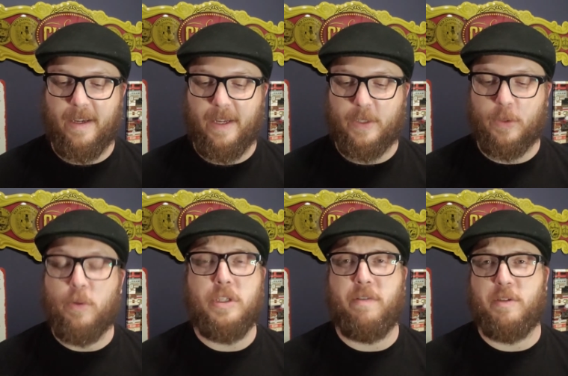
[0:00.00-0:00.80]

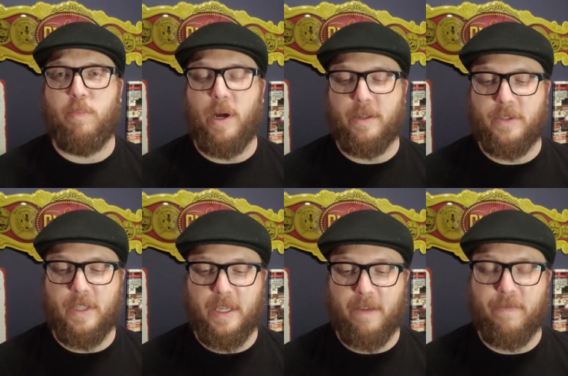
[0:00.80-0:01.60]
exclusive spots,
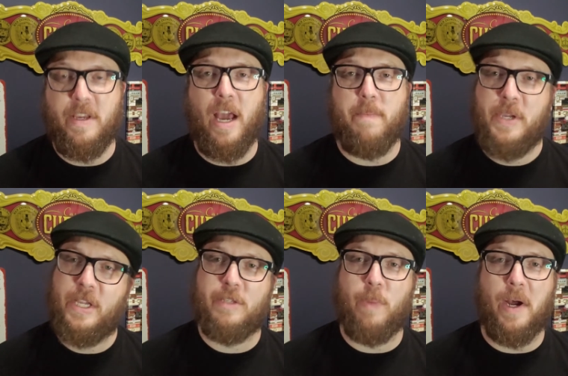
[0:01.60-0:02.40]
the
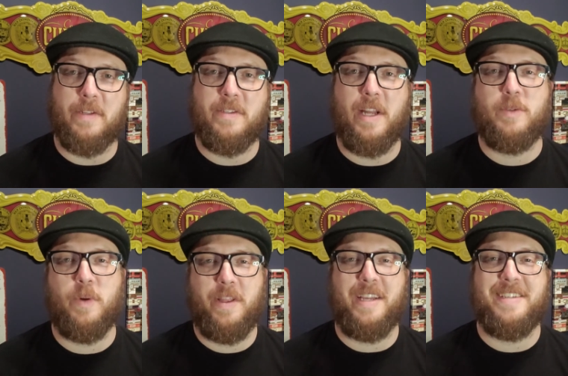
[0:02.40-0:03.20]
VIP spots. That's
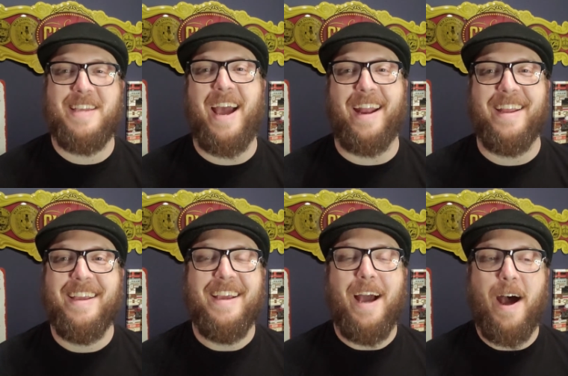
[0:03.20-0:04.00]
where they sat,
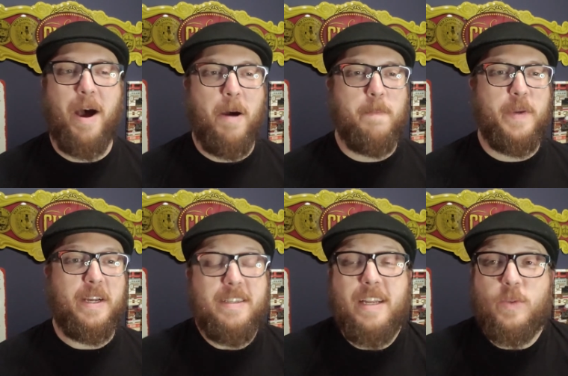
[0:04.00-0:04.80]

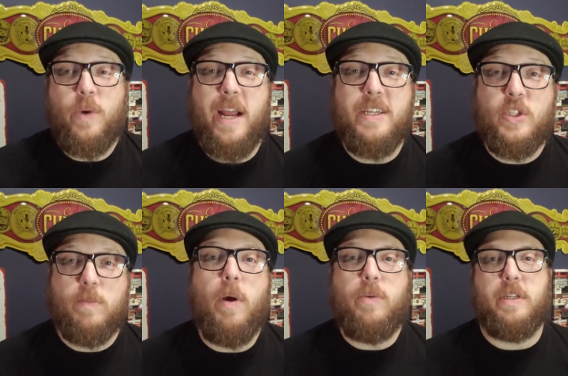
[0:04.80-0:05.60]
because that's what I
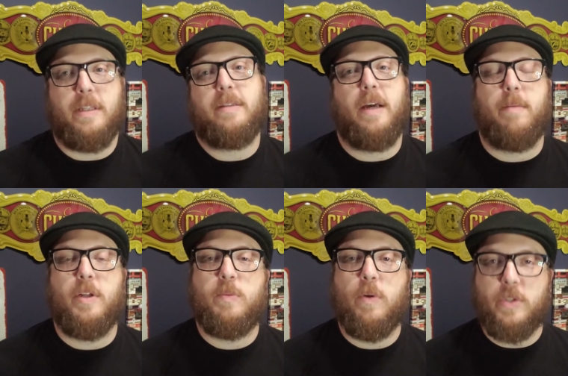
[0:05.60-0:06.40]
smoked at the time.
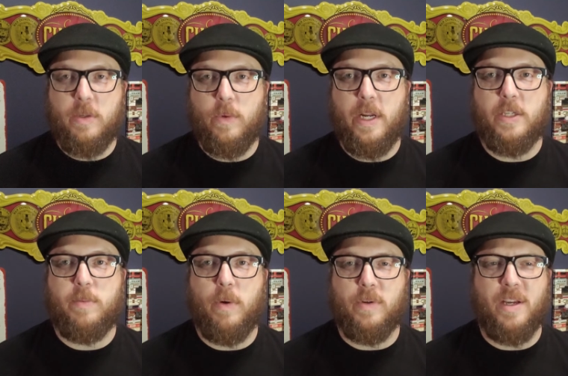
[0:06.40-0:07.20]
That's mostly what I
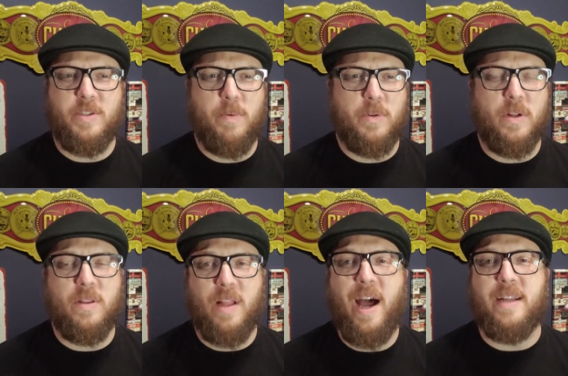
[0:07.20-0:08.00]
smoked. I smoked a
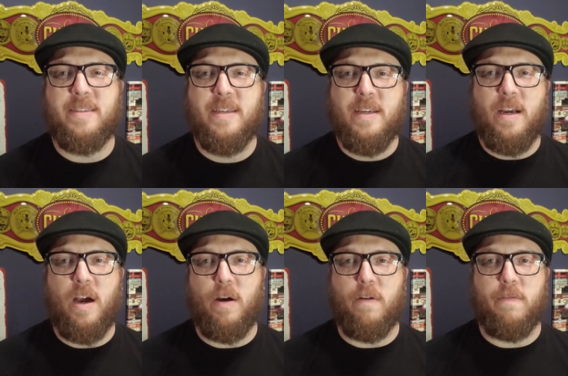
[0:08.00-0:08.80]
lot
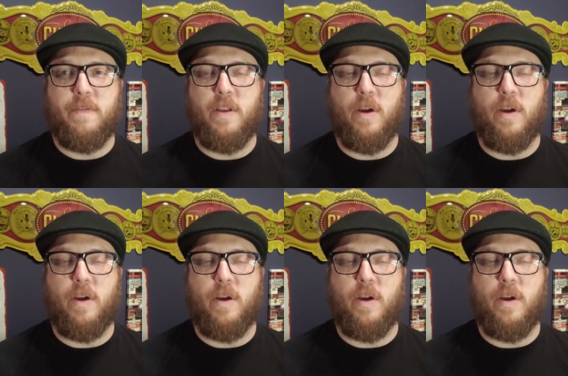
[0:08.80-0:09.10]
of,